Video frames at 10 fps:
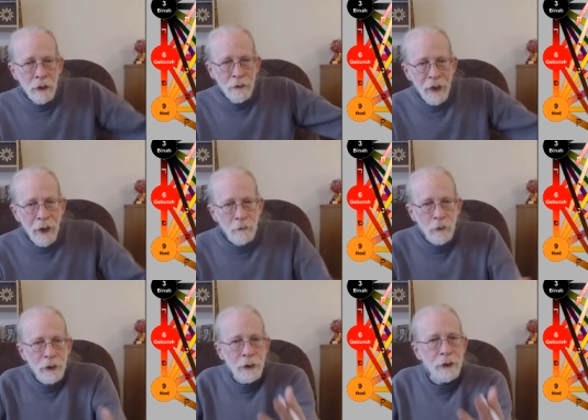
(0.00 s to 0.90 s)
that
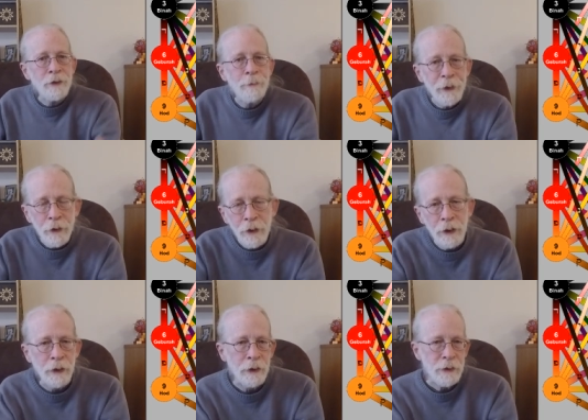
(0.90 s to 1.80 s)
we
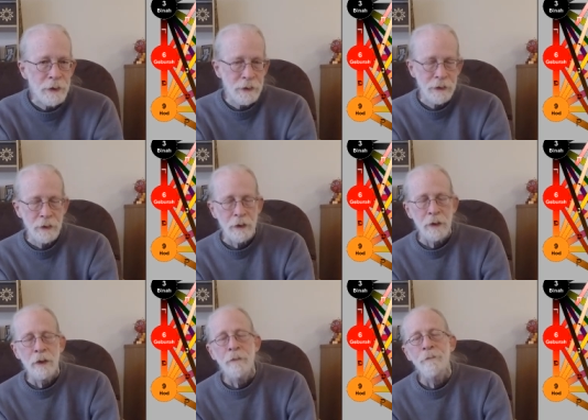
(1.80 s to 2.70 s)
experience.
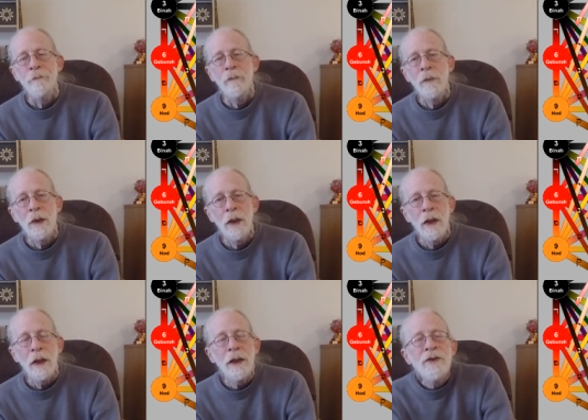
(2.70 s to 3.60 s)

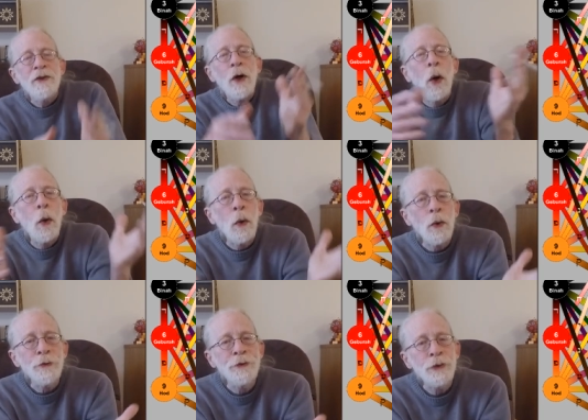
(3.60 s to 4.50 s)
It's the
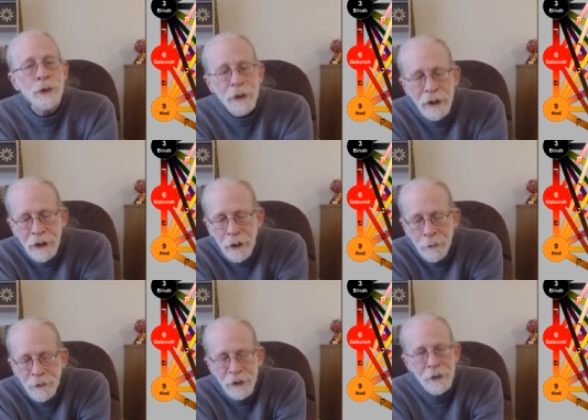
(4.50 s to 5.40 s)
whole tree
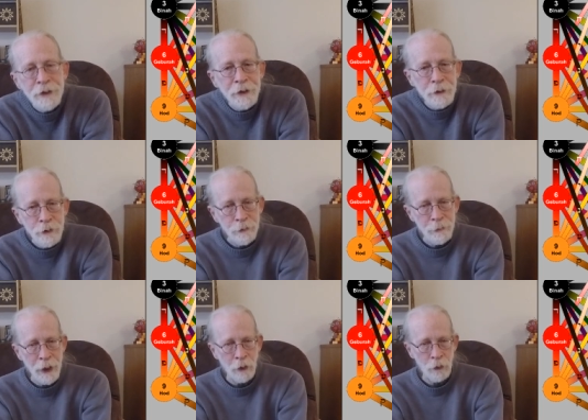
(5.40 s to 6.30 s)
empties into
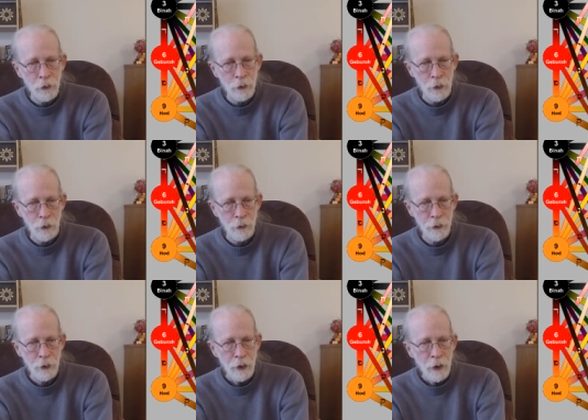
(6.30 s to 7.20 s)
Malkuth.
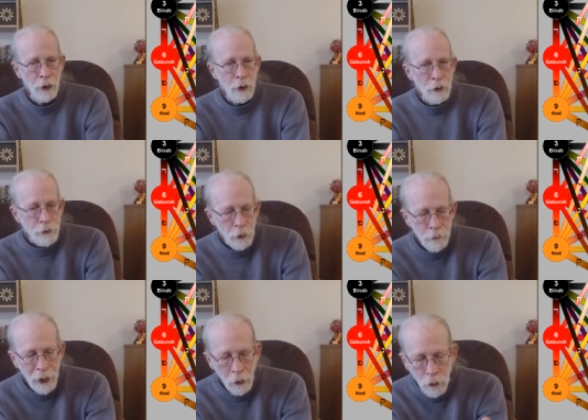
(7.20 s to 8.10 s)
So
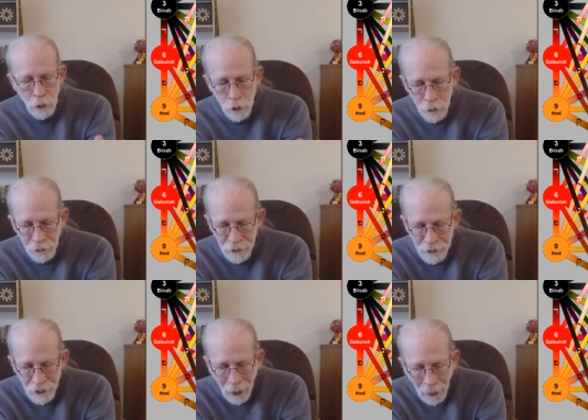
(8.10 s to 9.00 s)
Malkuth
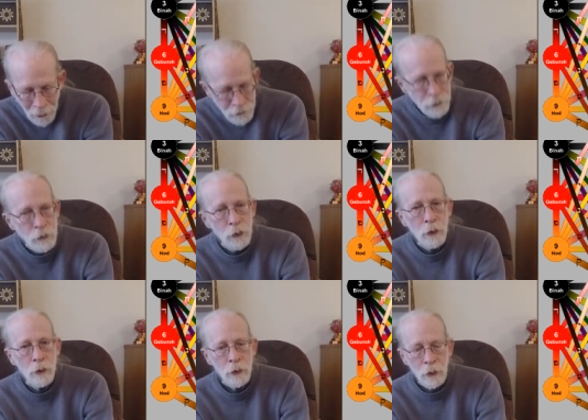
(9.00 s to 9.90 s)
is astral,